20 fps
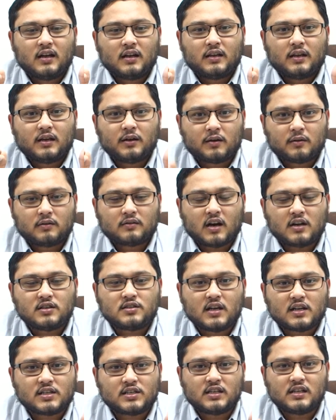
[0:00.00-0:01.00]
the
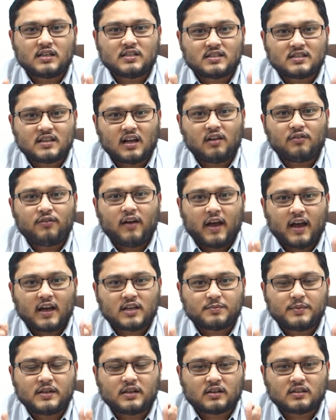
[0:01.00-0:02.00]
transaction itself
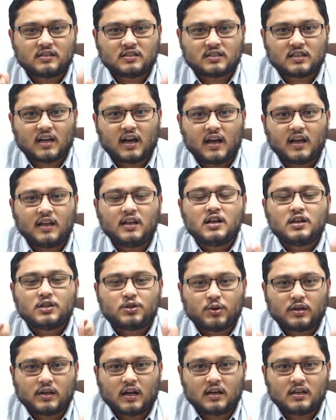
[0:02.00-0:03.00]
has been consigned
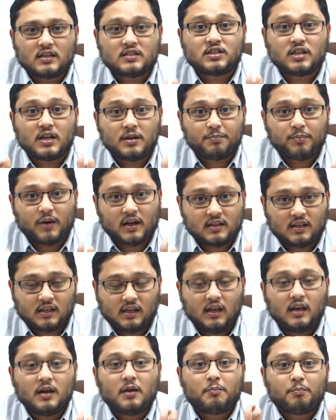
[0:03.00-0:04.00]
to another
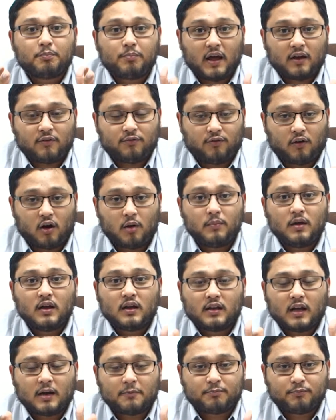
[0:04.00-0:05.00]
third-party platform
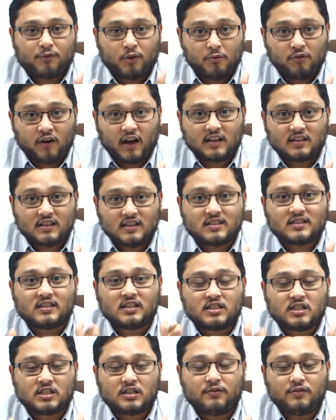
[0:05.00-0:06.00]
that provided
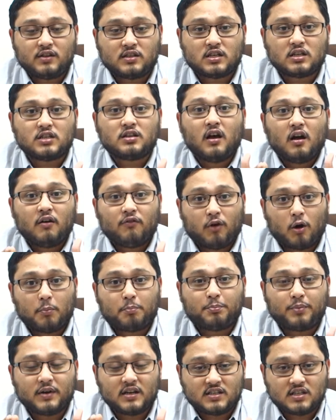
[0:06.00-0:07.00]
the services for
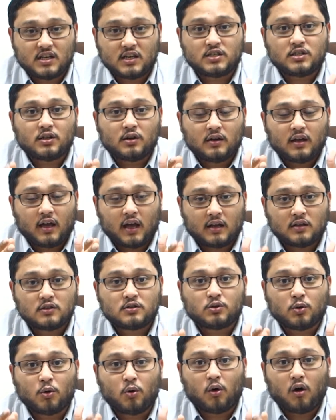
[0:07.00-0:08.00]
purchase and
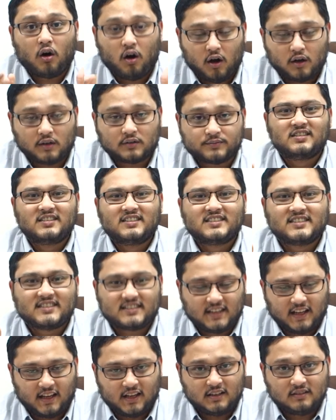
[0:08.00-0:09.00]
so on.
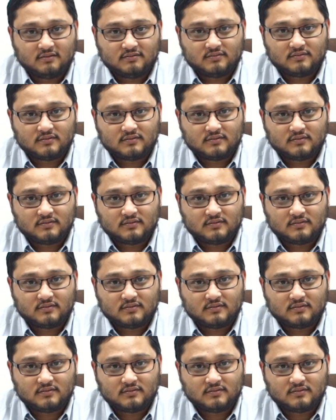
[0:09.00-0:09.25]
Still,